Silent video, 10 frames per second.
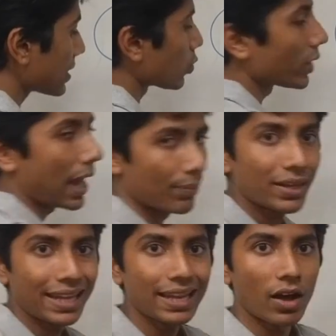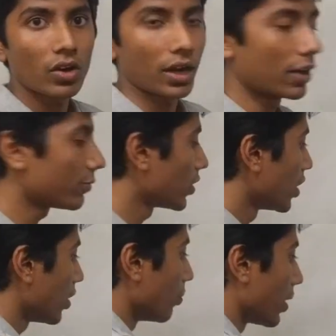this won't happen in our graph,
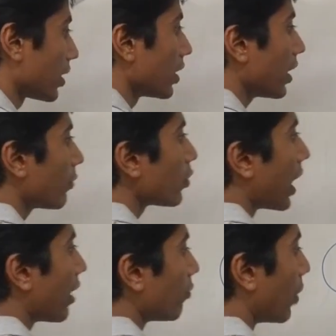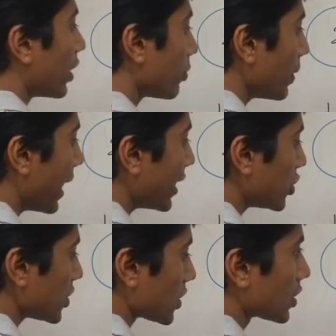but if you have multiple
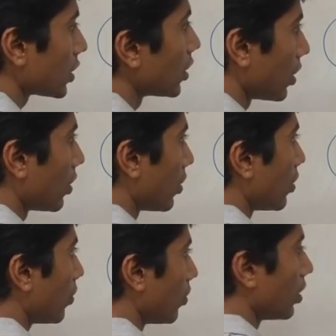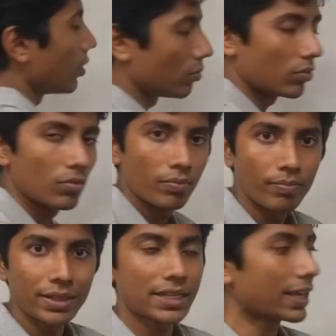edges
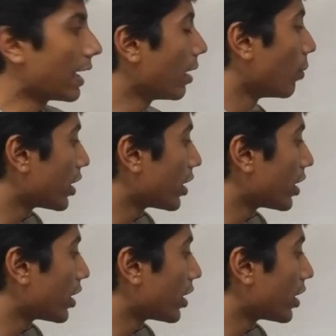missing, then